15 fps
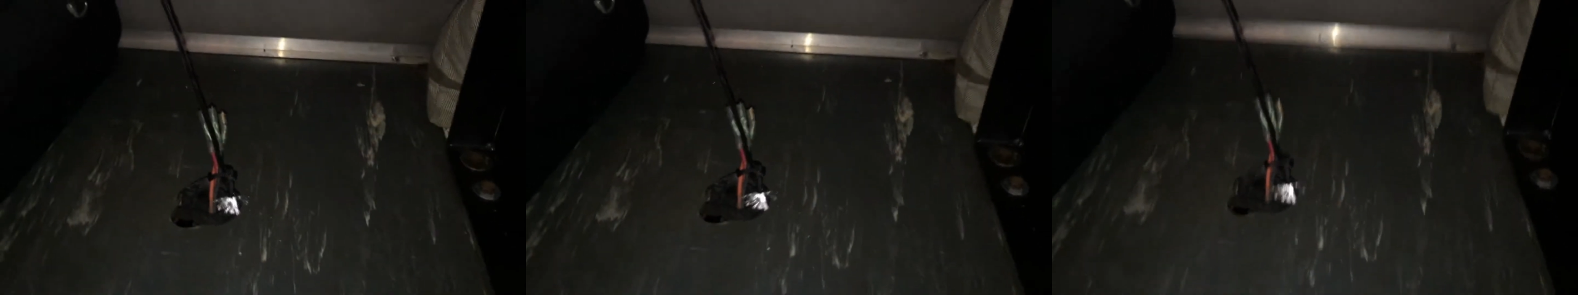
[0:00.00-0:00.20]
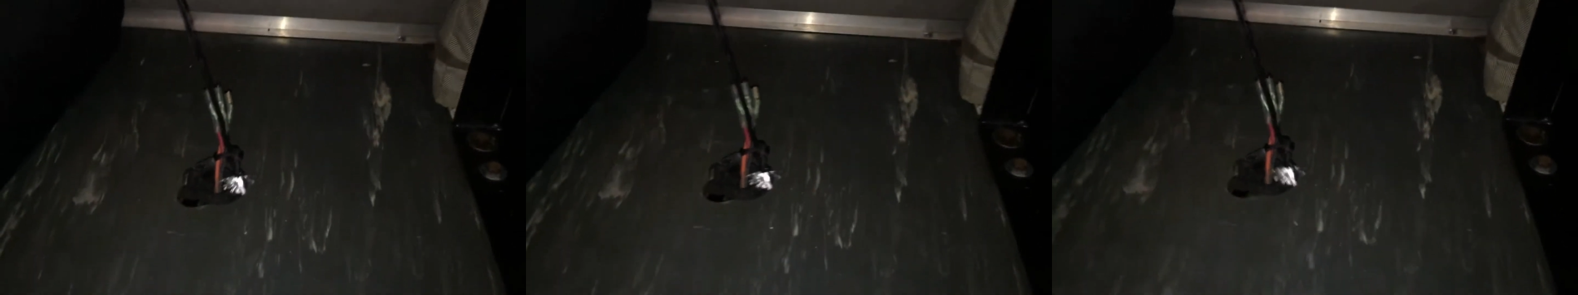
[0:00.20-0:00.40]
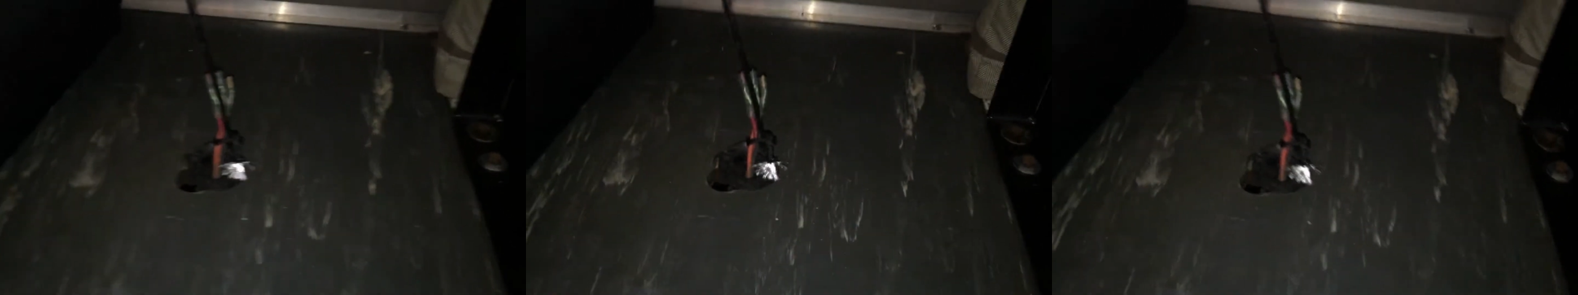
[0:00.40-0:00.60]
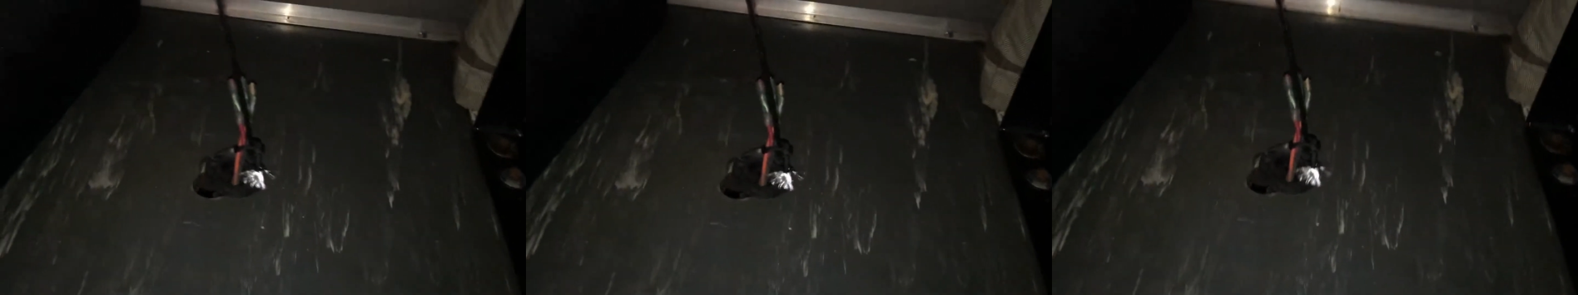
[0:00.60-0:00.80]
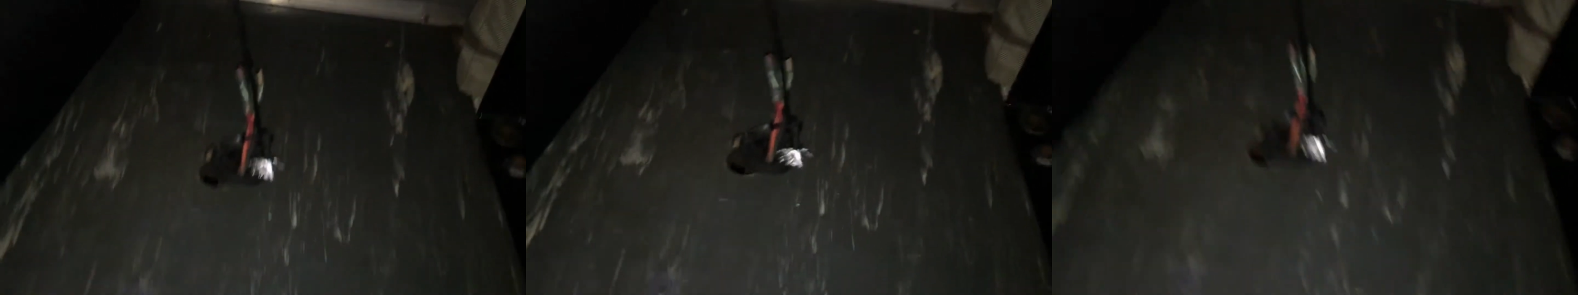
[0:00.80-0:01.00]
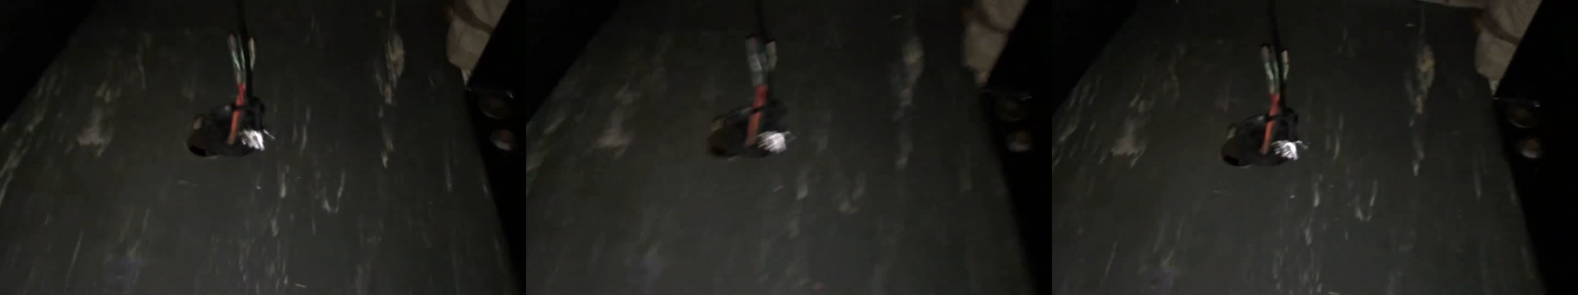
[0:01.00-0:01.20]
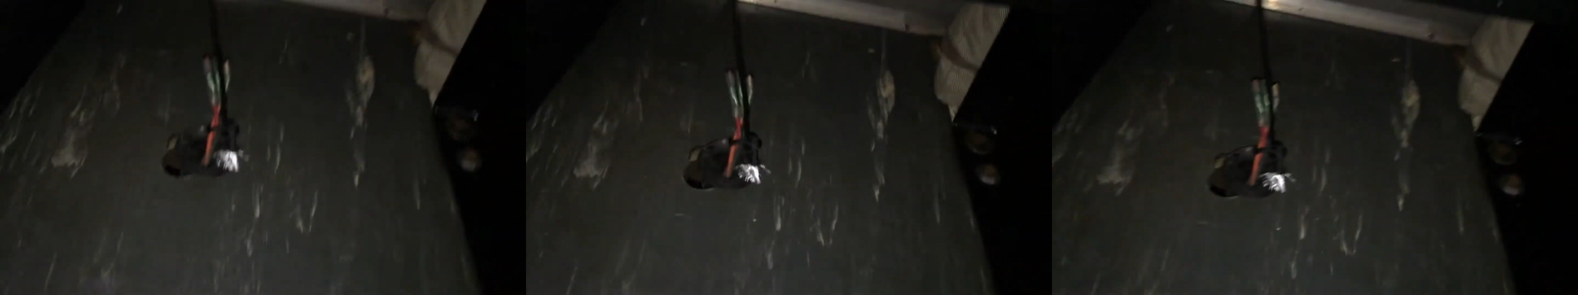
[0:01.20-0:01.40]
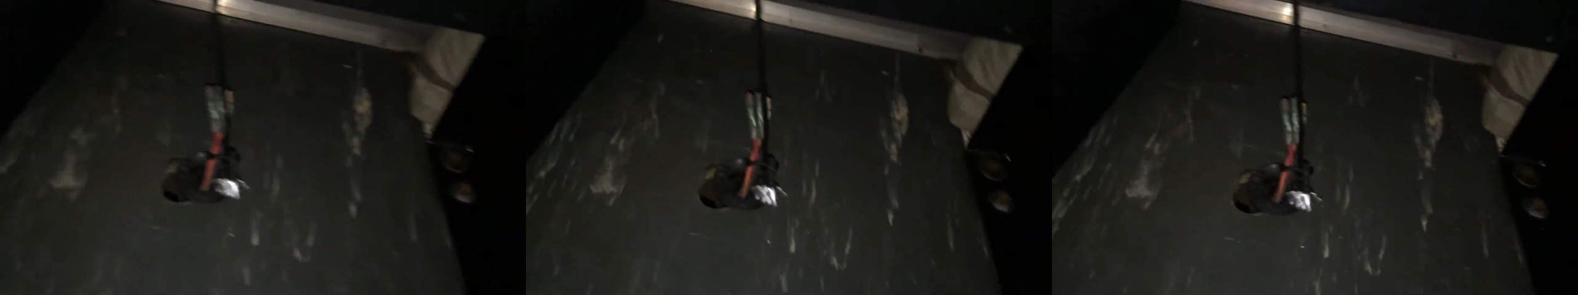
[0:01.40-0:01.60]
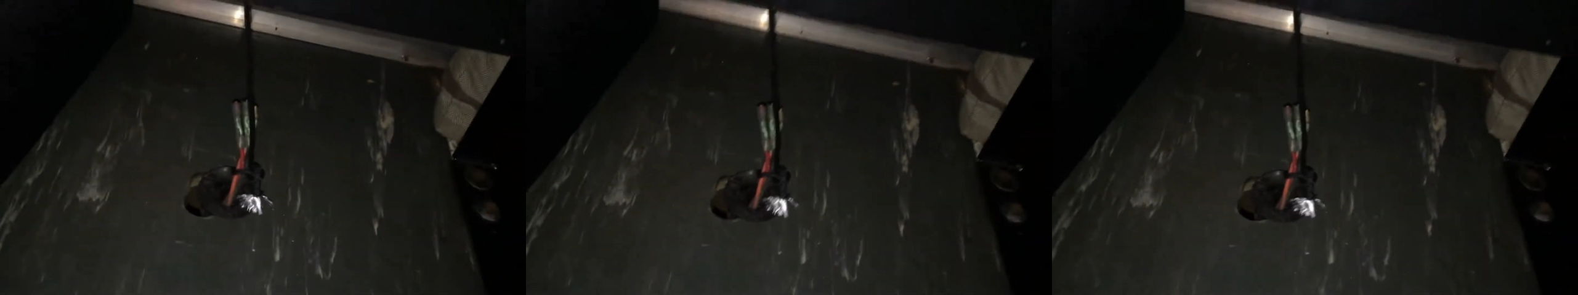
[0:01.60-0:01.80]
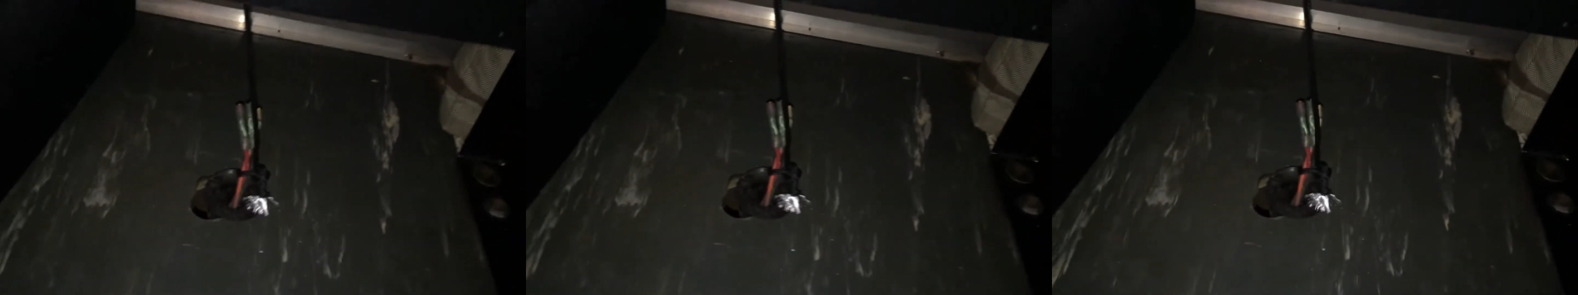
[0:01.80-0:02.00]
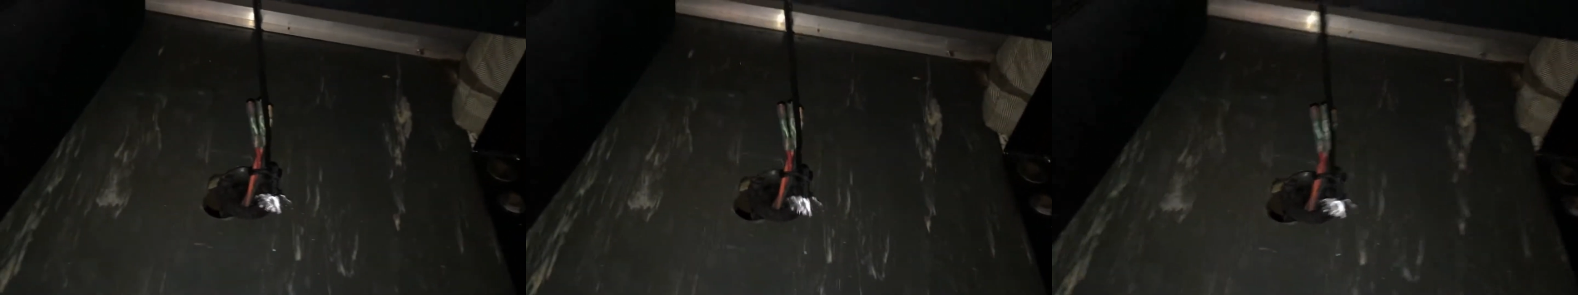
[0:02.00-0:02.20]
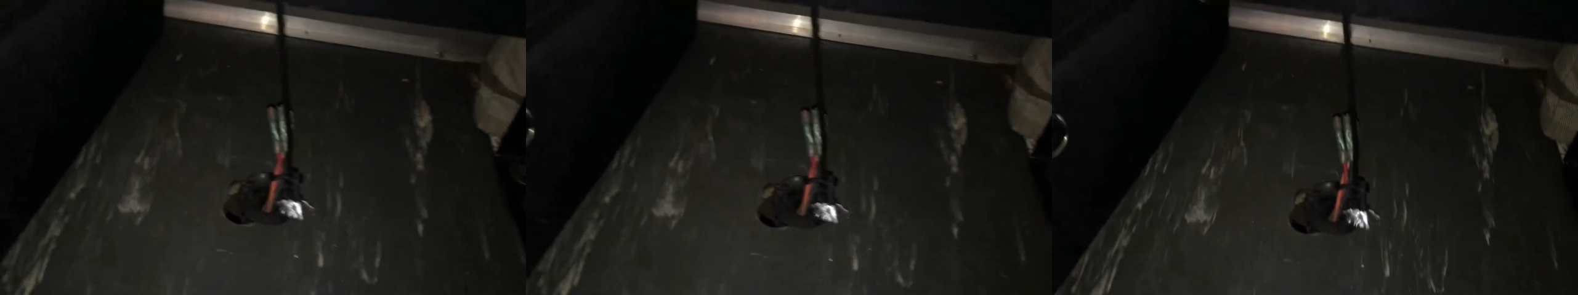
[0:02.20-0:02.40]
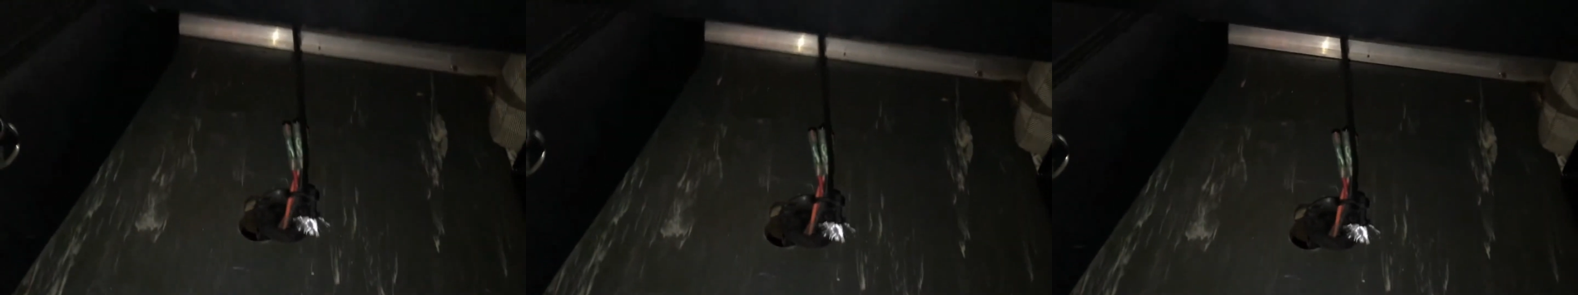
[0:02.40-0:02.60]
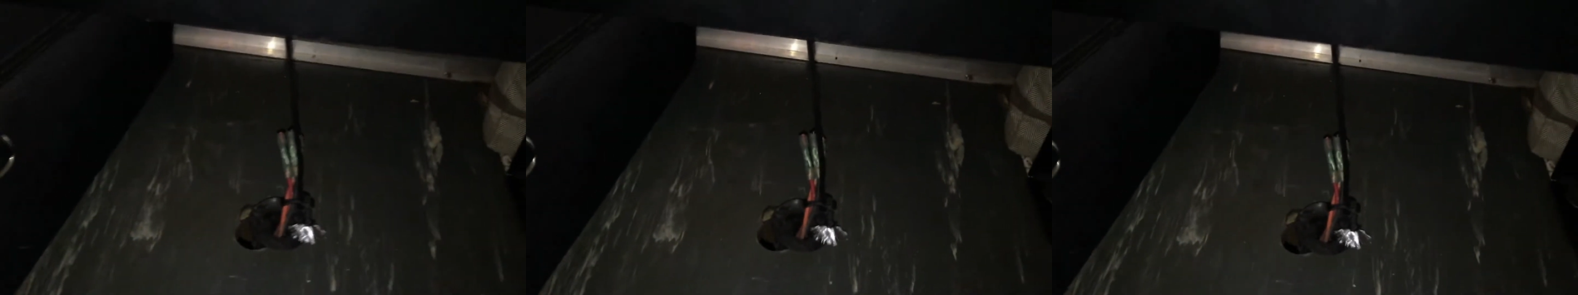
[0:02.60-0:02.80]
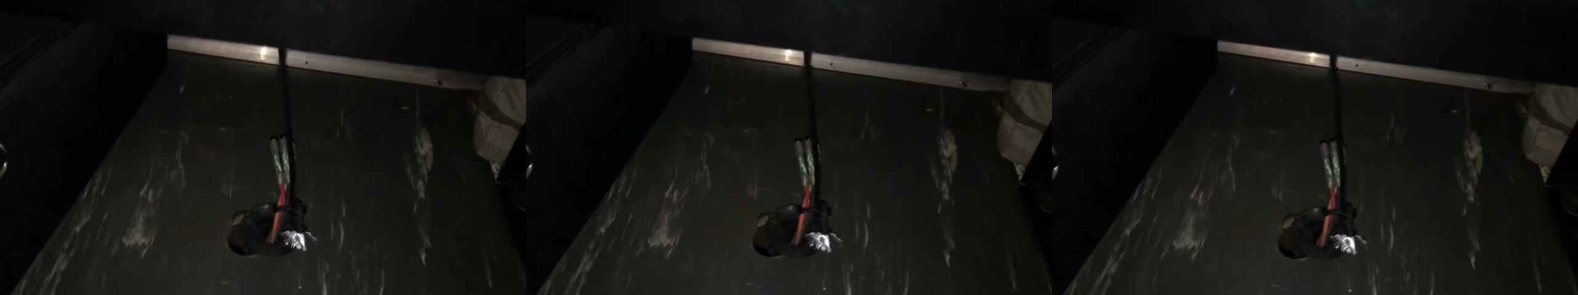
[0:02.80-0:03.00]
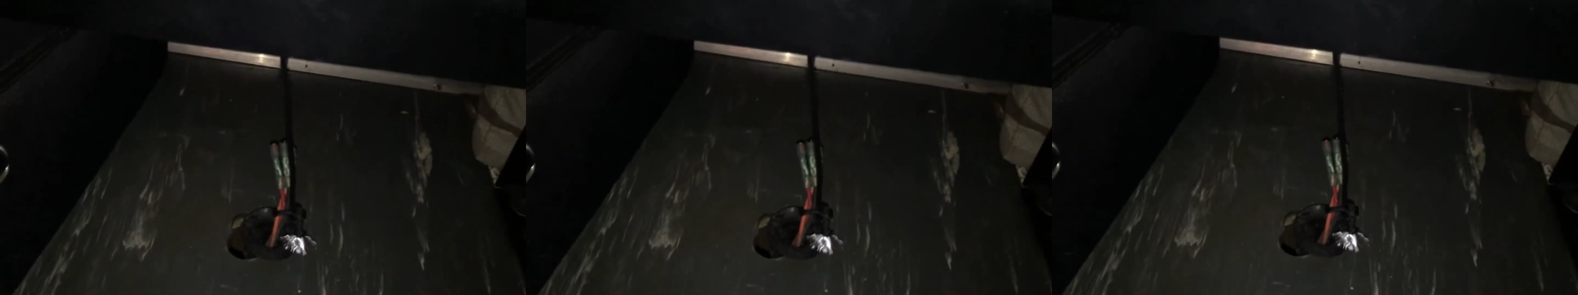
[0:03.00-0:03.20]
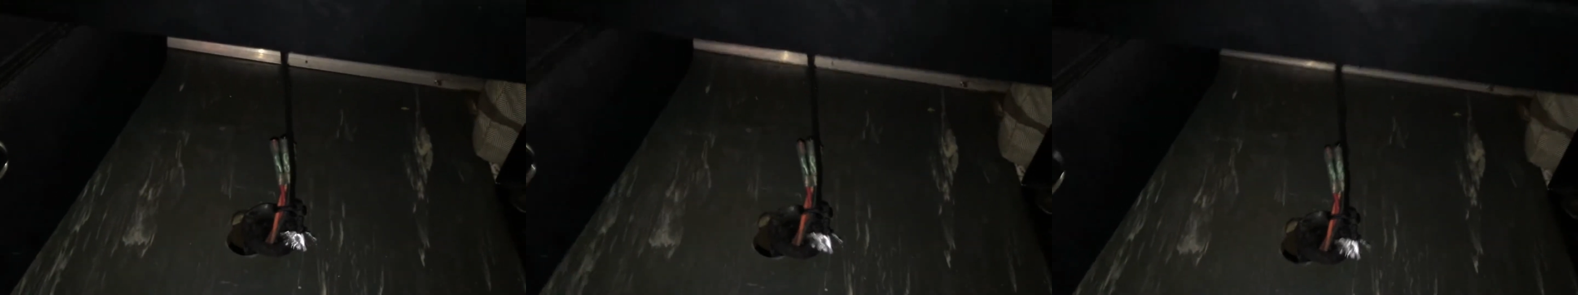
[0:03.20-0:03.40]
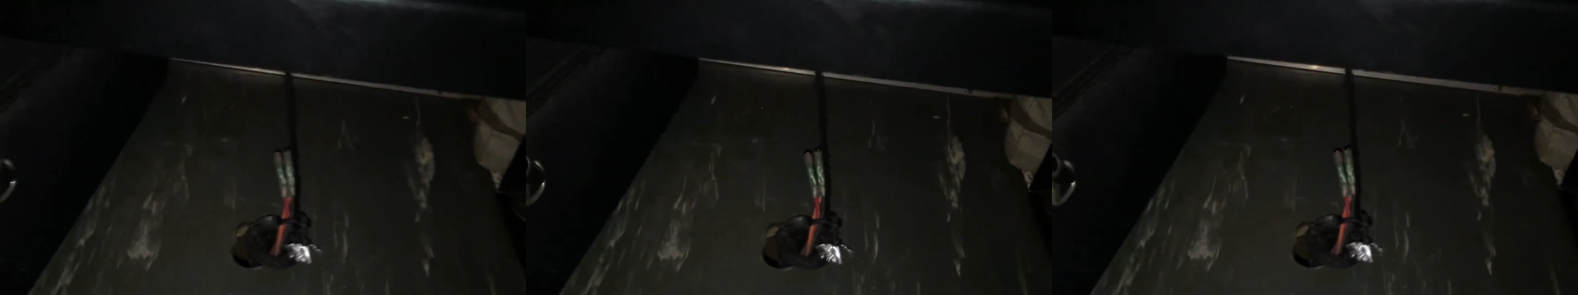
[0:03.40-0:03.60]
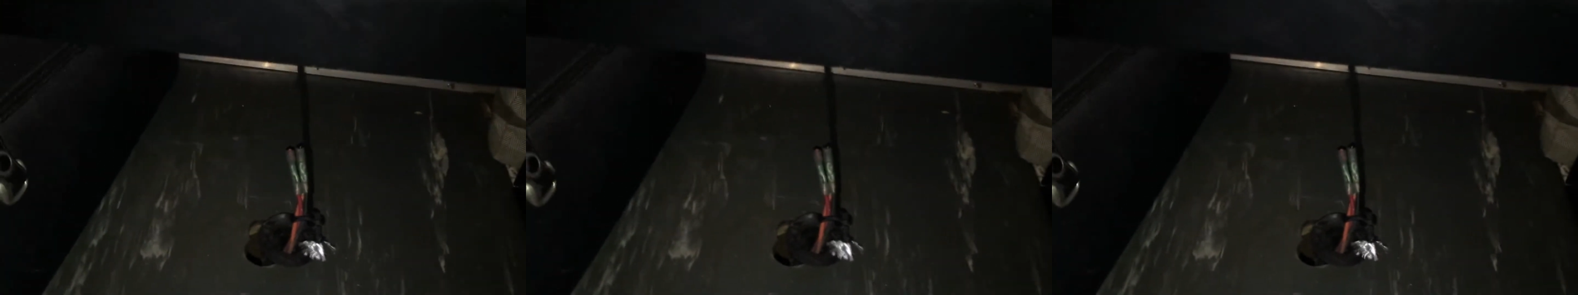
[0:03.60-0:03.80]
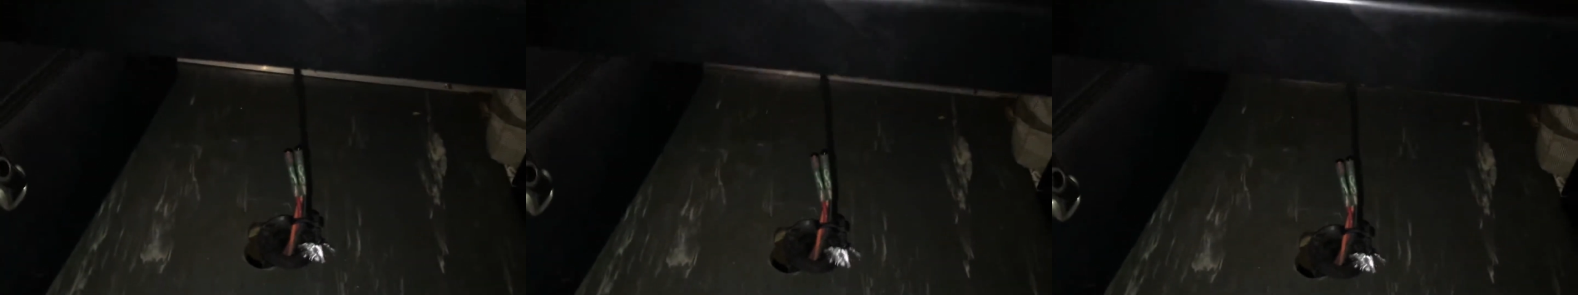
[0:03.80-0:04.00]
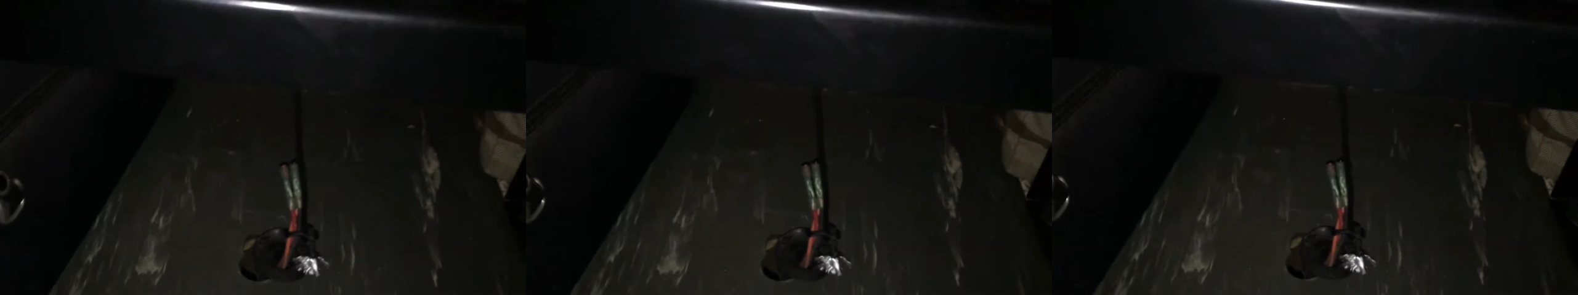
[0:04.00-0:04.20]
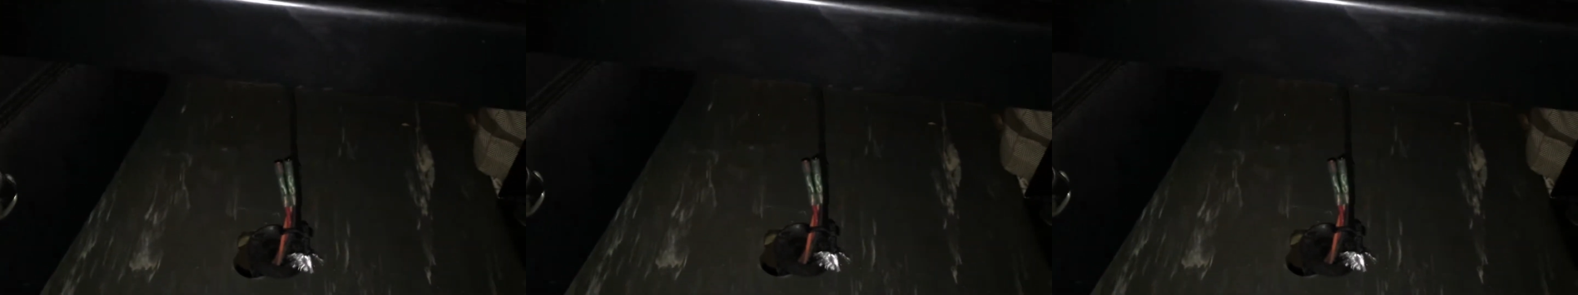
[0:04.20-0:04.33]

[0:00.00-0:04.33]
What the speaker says: No face is visible, so there are no lips to read.